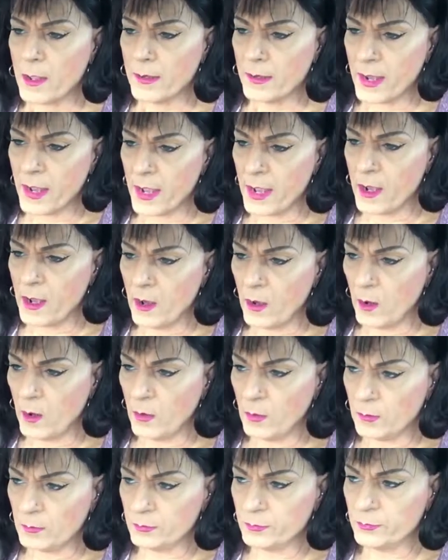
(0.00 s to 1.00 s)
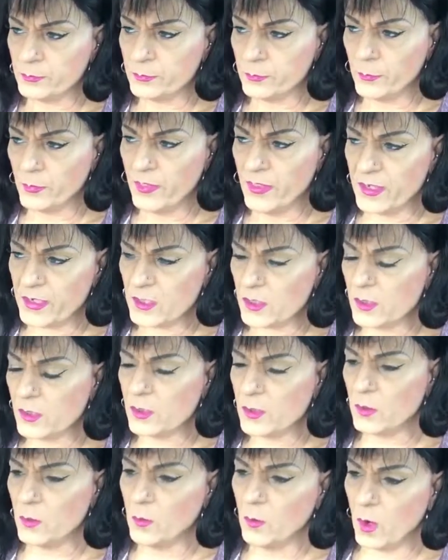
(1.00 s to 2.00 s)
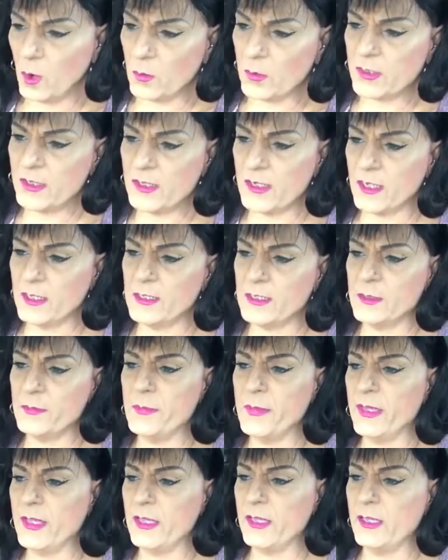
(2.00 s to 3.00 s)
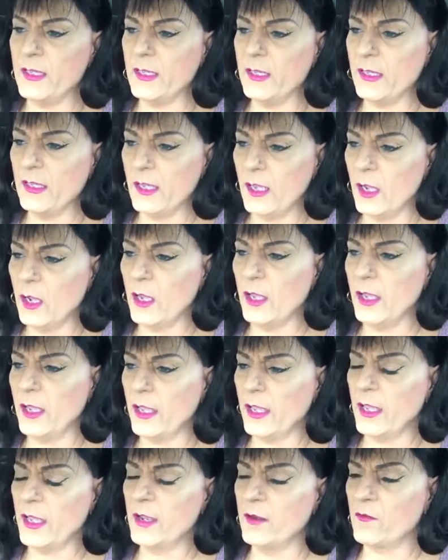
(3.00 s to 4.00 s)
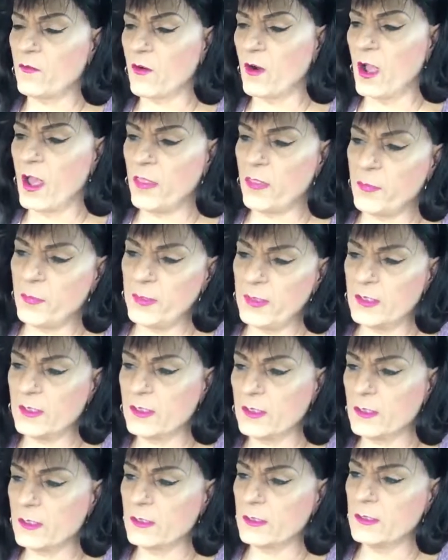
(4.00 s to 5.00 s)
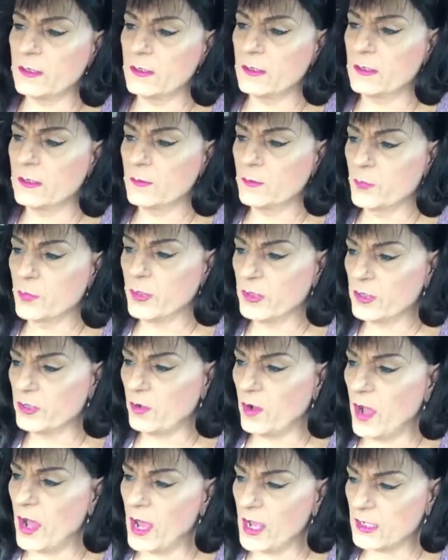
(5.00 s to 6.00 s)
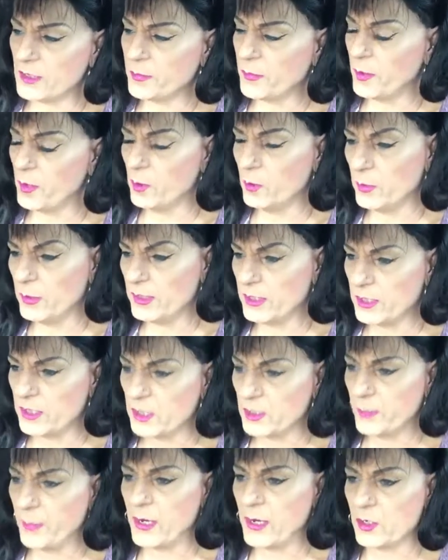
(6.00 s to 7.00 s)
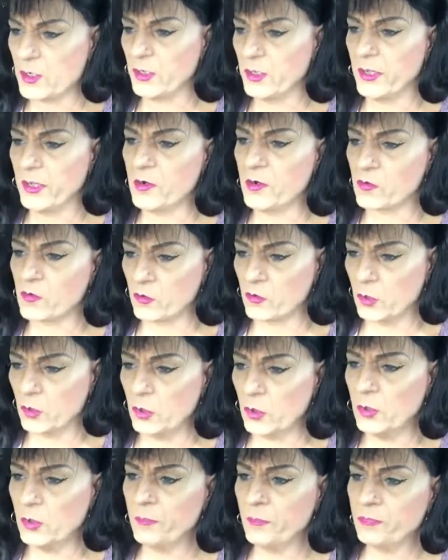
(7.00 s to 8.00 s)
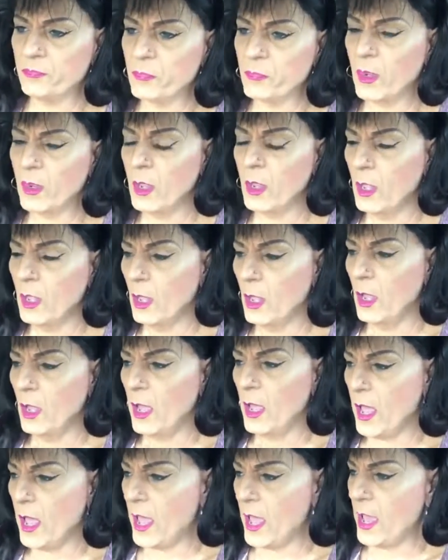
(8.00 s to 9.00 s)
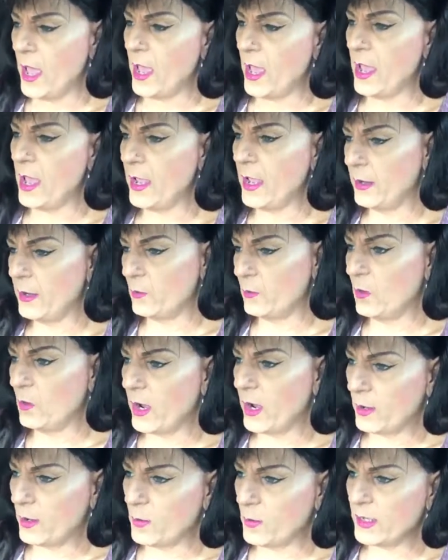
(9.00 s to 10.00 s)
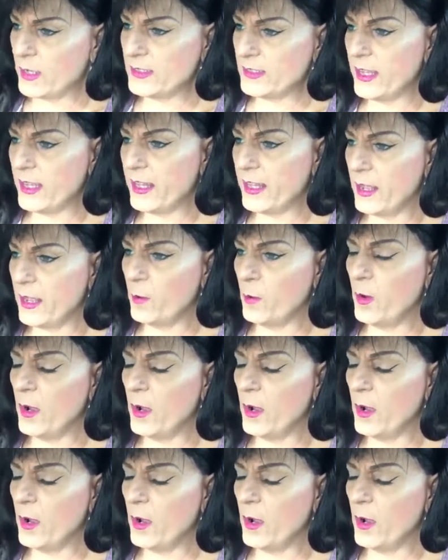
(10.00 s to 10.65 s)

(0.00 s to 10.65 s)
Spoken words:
Now, what was done to me in Rothman's Bristol Hospital was especially cruel. And why do I say that?